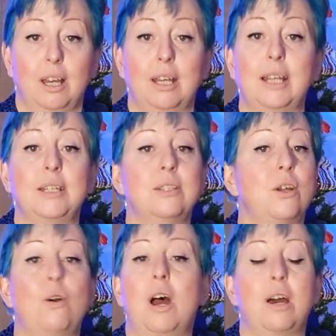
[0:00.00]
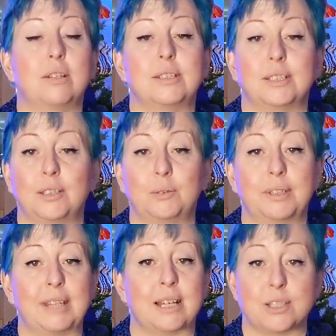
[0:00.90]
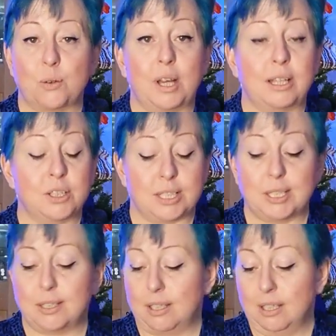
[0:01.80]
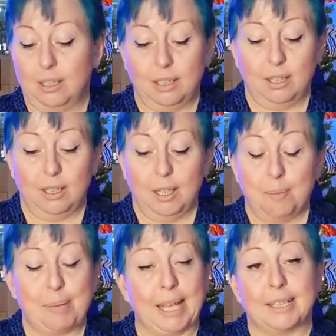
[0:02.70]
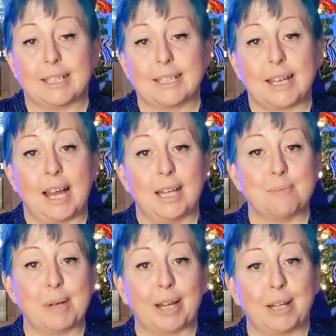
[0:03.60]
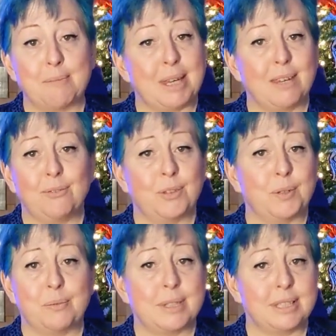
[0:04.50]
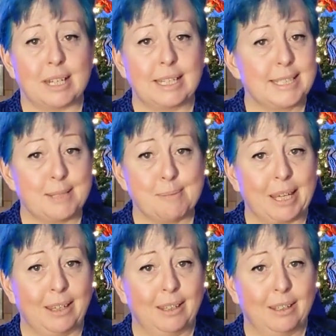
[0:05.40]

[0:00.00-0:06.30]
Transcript: And I didn't know how to deal with that, so I just begged this guy to marry me, even though he wasn't nice to me.